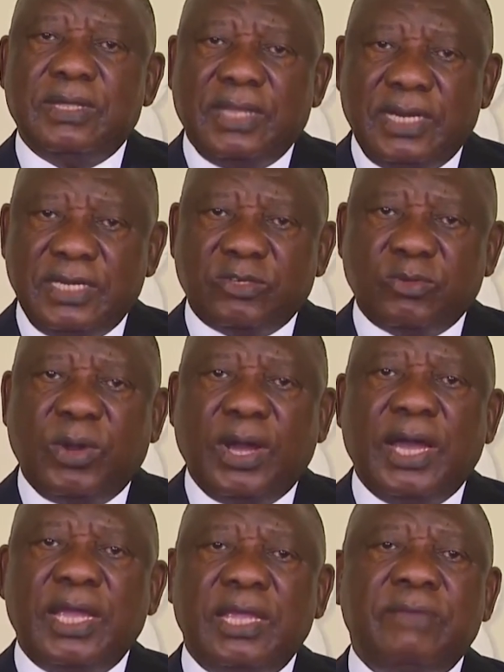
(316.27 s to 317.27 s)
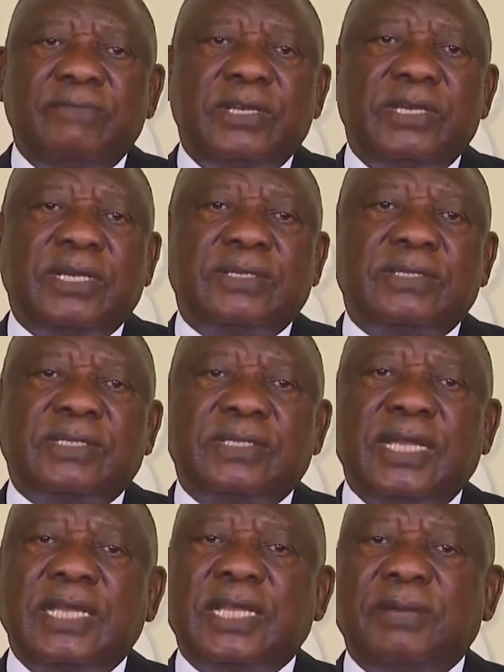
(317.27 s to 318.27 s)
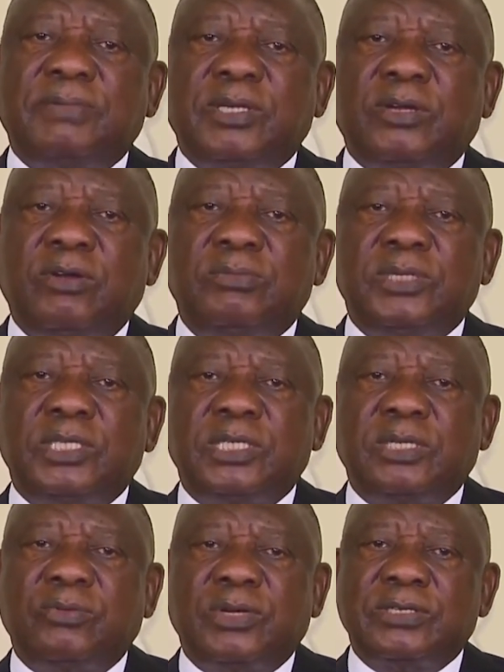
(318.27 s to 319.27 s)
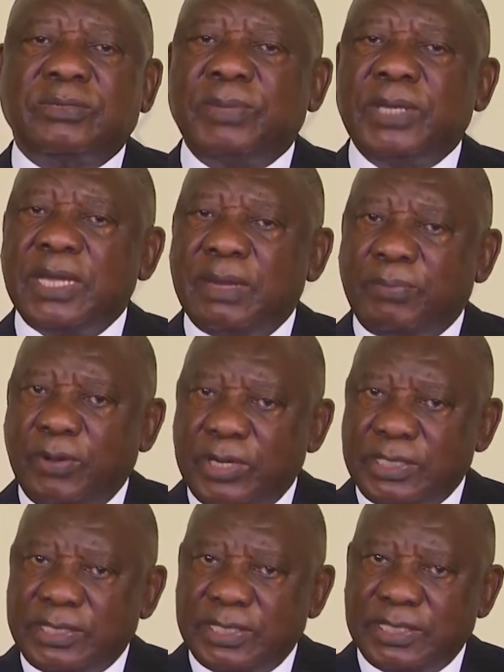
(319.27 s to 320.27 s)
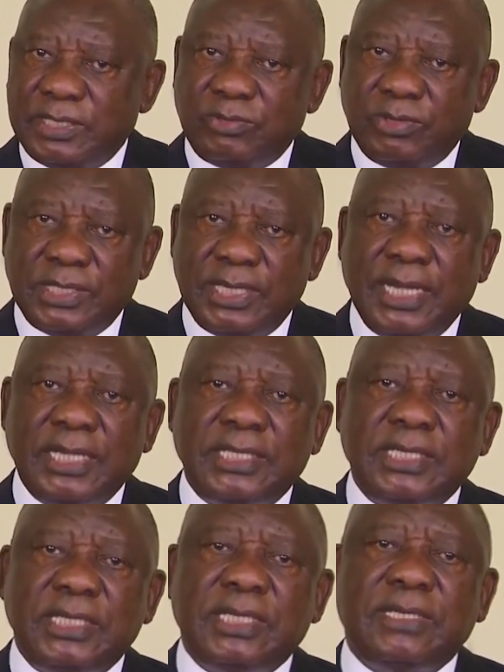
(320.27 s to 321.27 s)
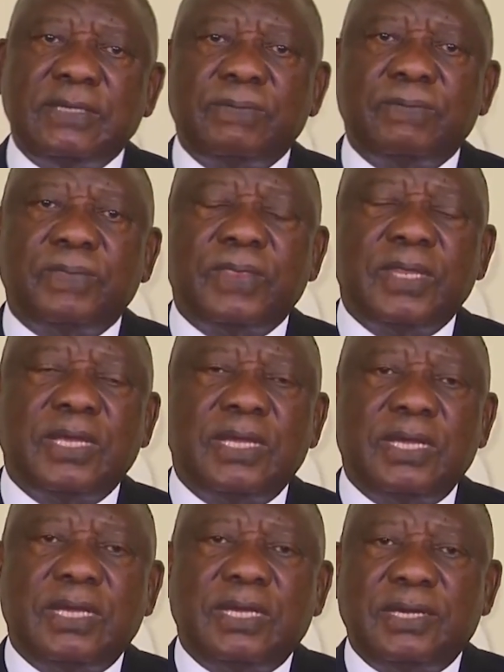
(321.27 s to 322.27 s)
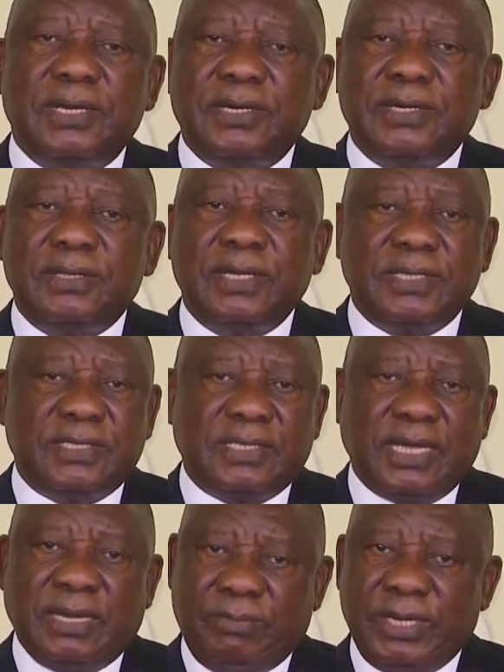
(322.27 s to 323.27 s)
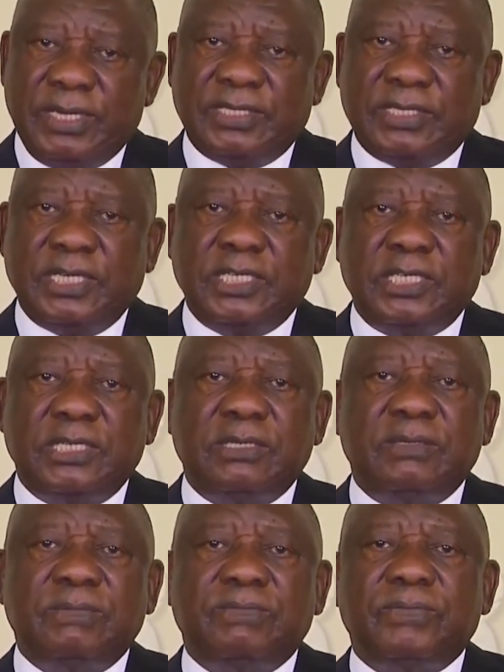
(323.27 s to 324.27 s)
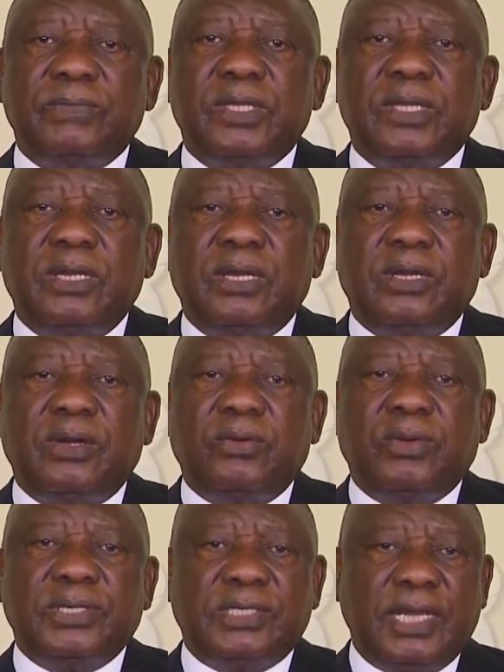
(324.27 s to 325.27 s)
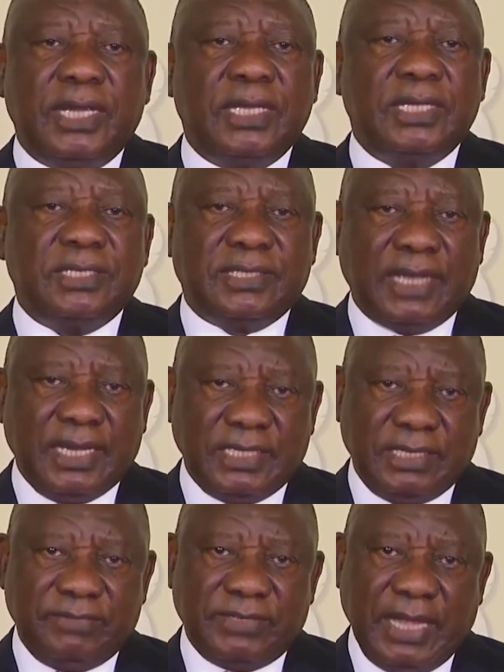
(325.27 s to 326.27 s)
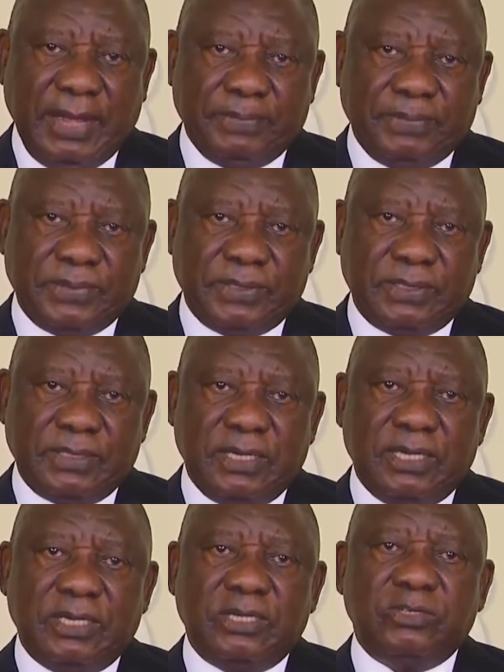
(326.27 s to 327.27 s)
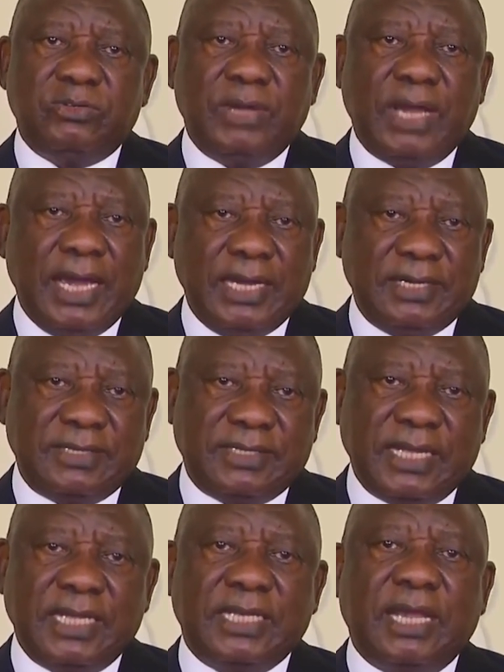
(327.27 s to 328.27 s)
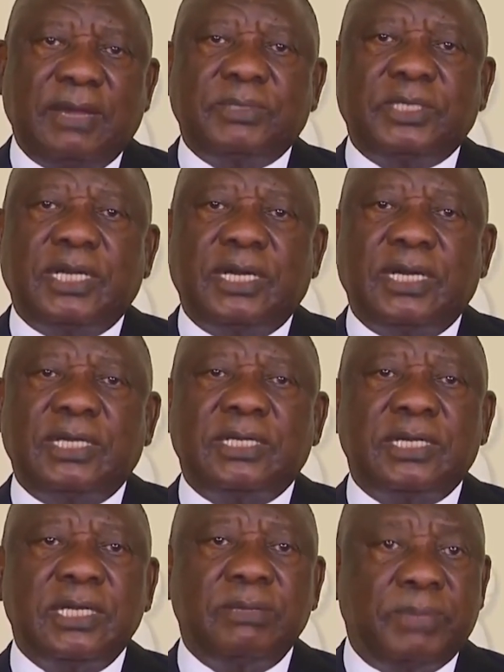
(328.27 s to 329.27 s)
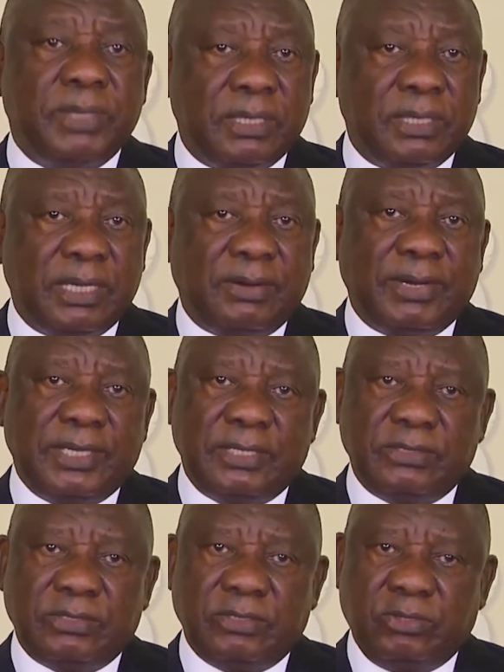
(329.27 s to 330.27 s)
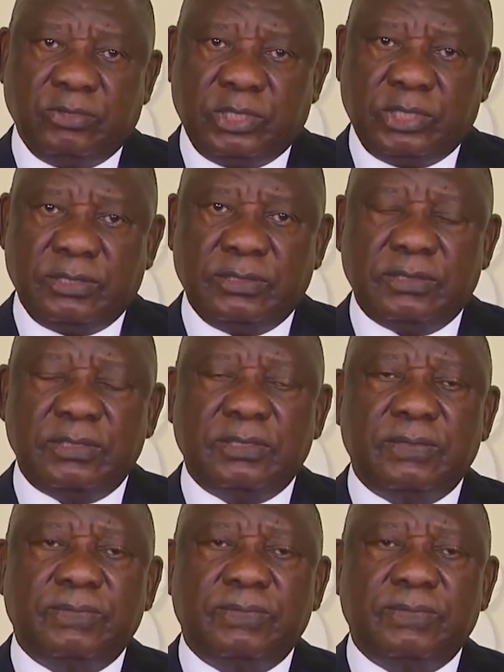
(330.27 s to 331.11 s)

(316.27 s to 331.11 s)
That is why, even as the State Capture Commission was being appointed in 2018, this administration was taking decisive steps to end state capture and rebuild our institutions.